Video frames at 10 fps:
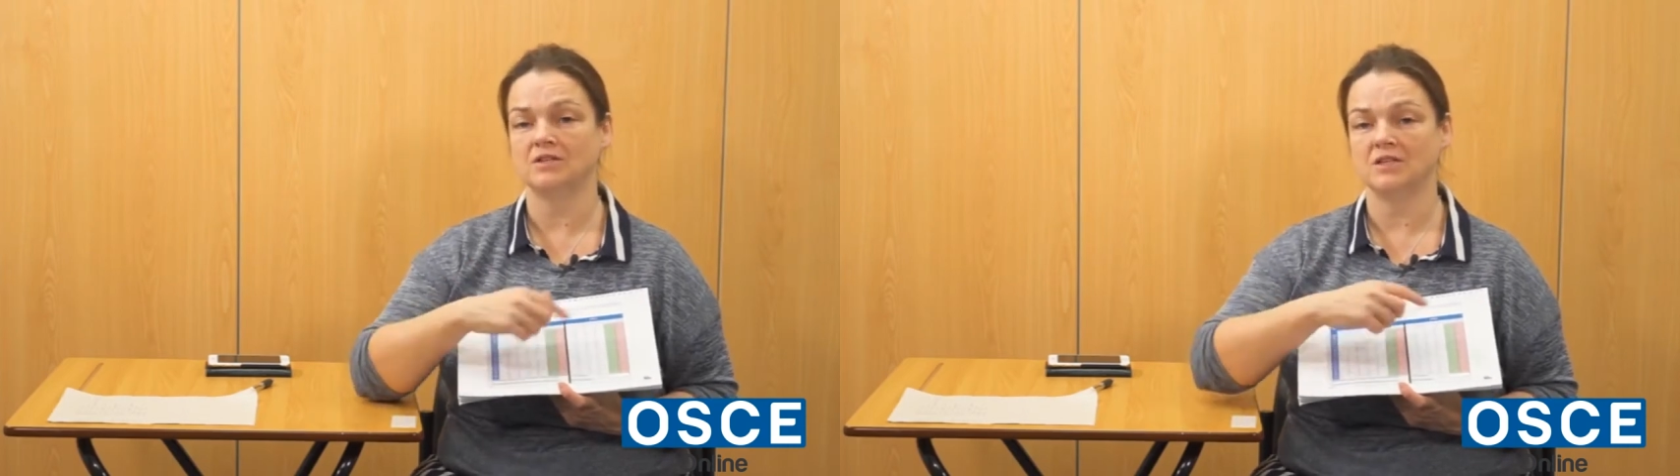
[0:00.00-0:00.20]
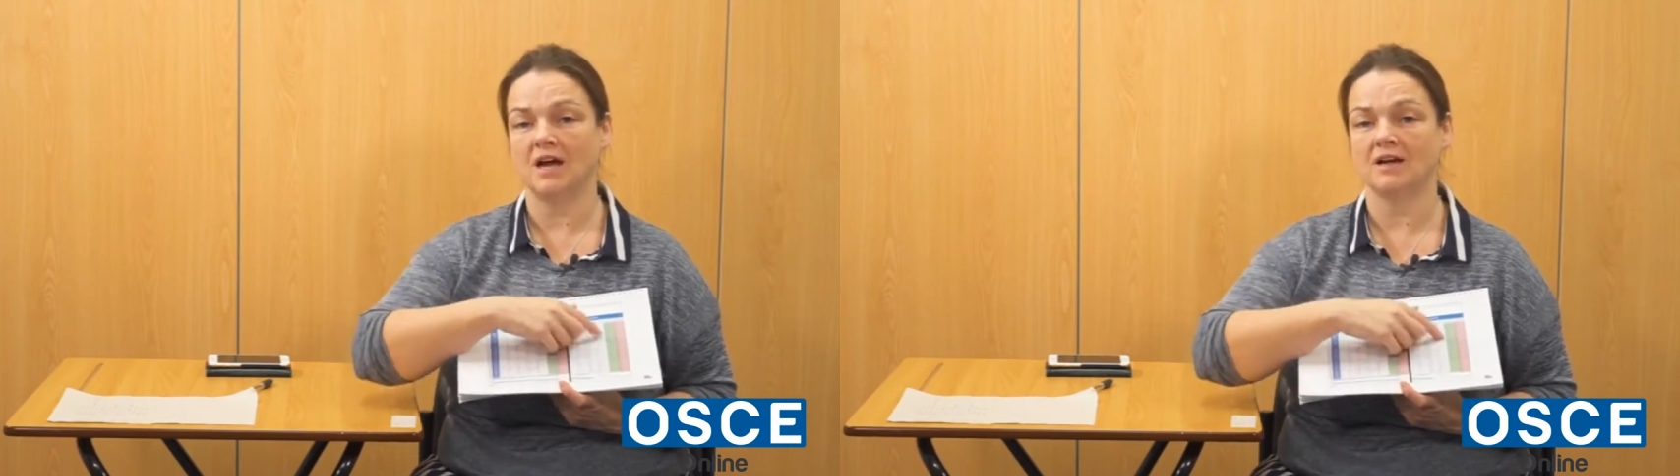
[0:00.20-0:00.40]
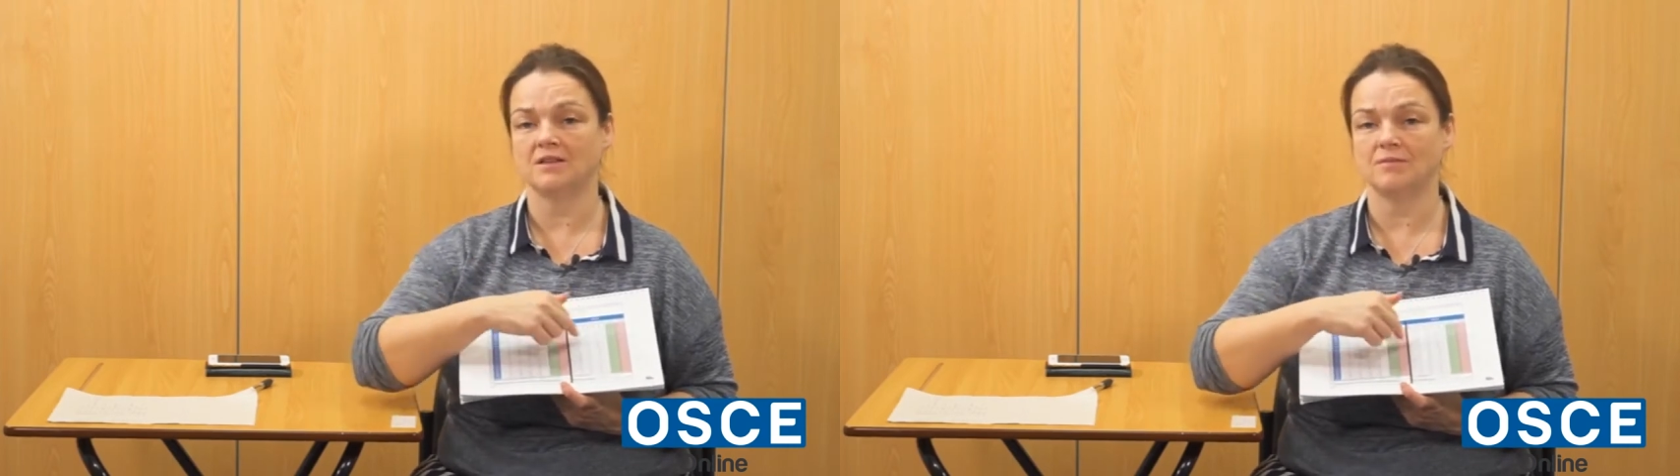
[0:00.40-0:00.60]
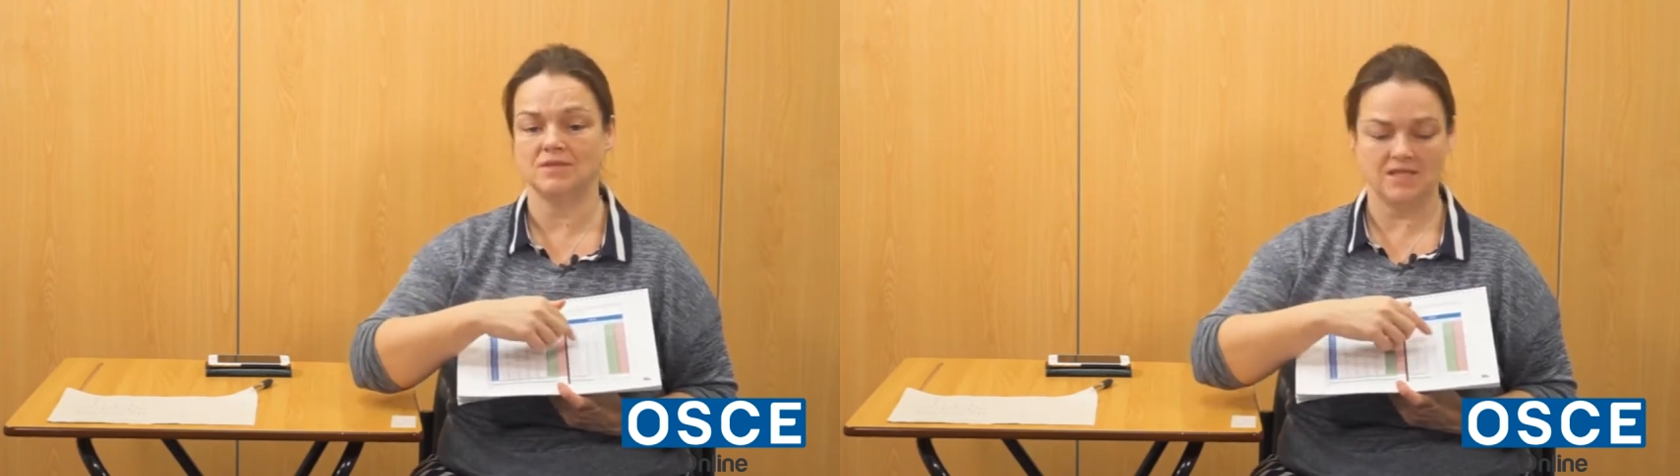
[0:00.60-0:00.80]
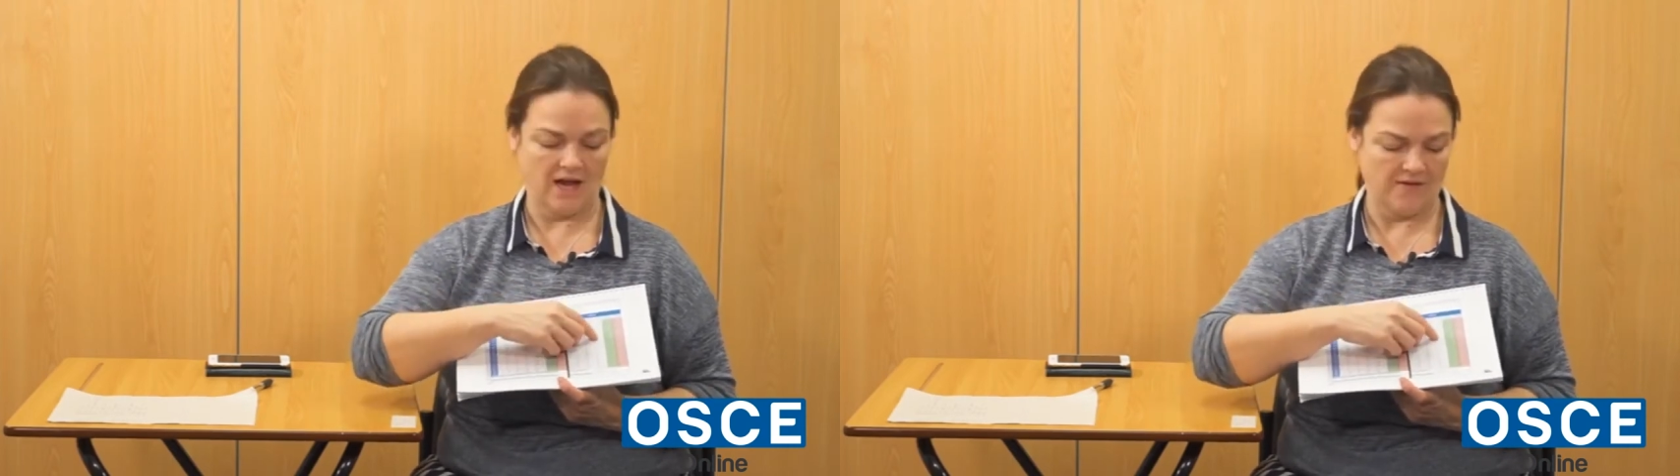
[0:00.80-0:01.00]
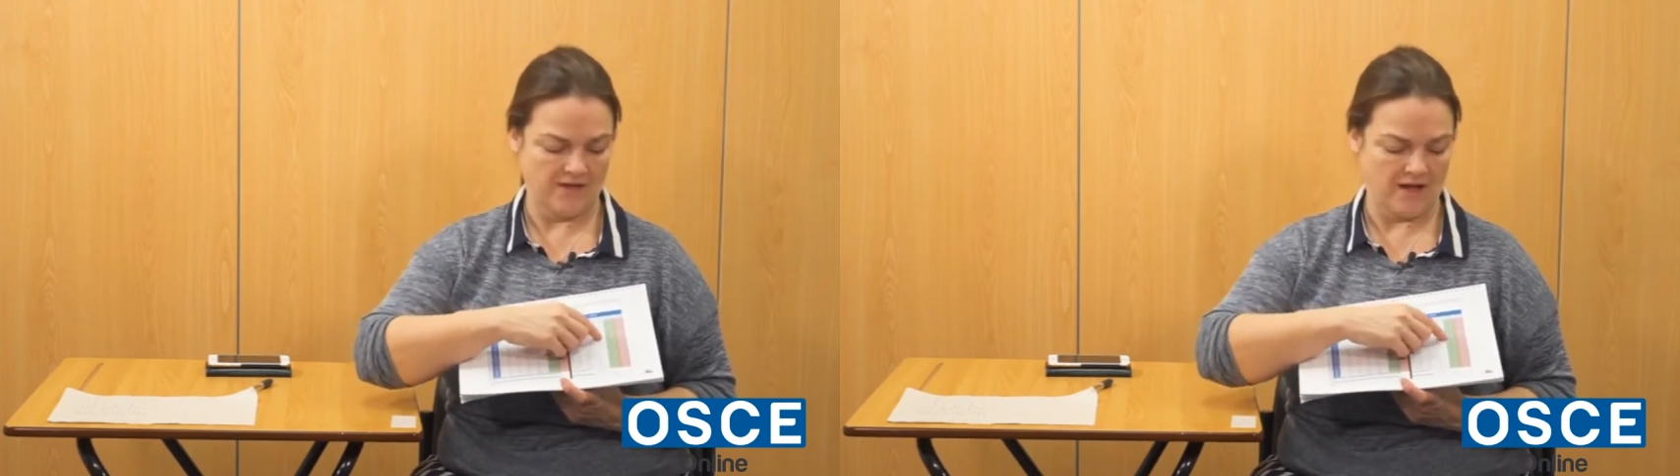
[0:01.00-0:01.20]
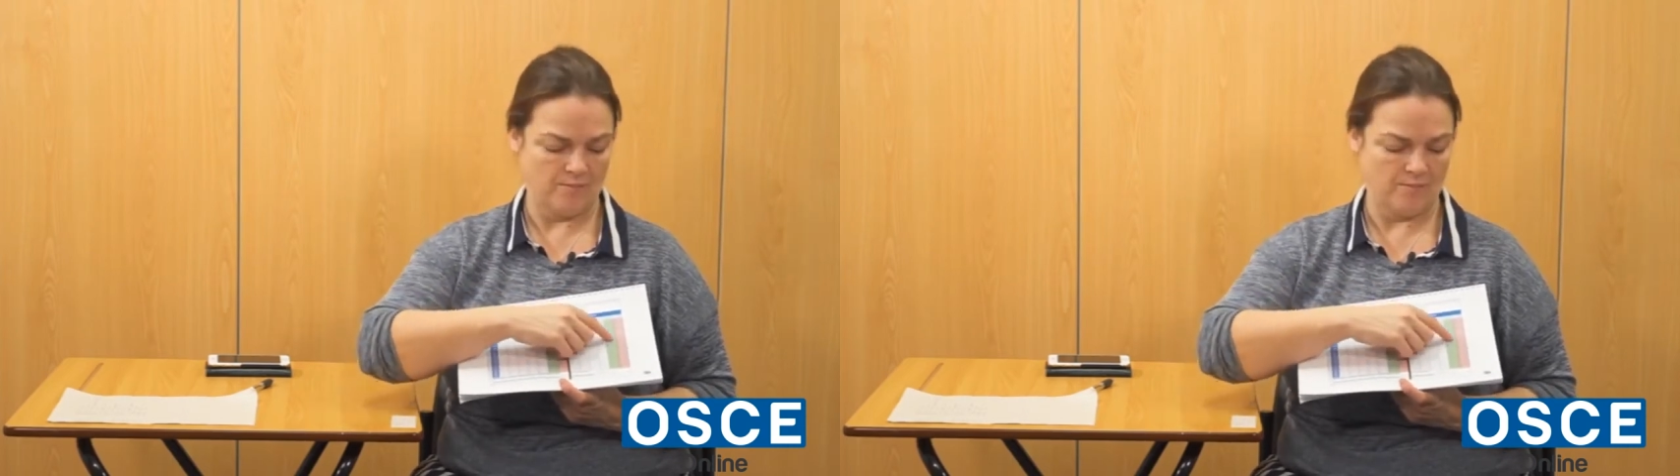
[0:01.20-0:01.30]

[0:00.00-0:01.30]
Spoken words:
you'd add them together